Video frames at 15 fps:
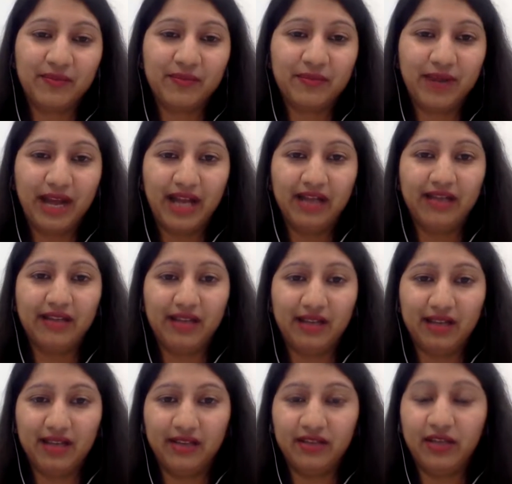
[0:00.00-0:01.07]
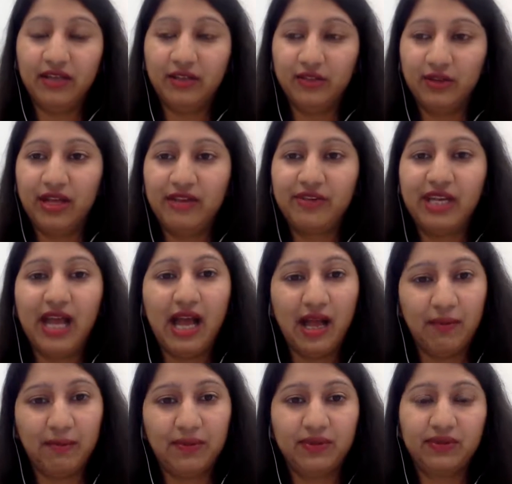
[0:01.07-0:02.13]
brand, every
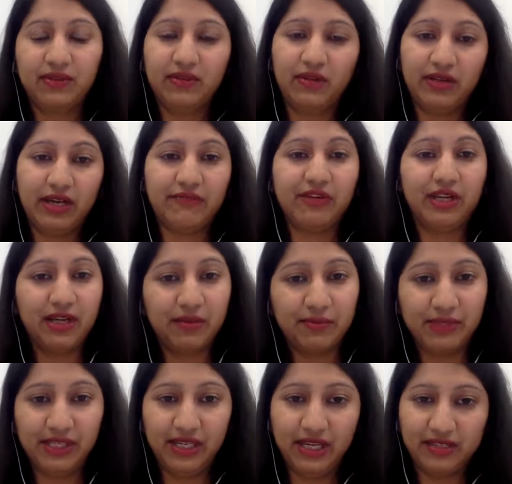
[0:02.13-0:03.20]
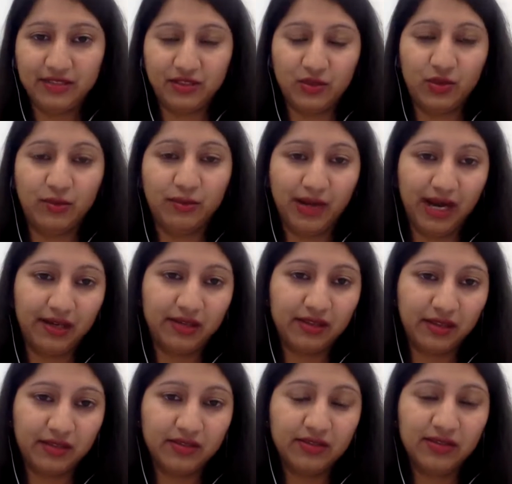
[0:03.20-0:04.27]
app or every company has its own
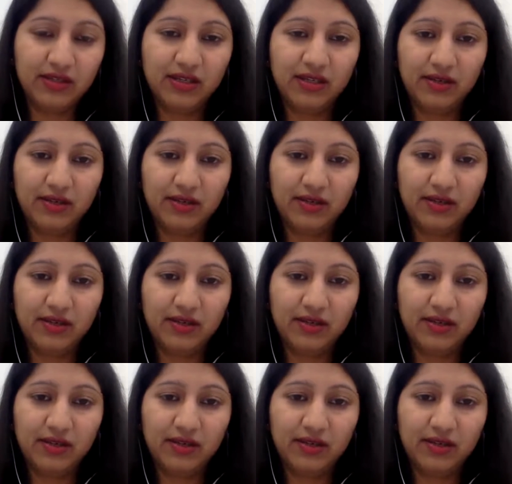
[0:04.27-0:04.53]
brand color,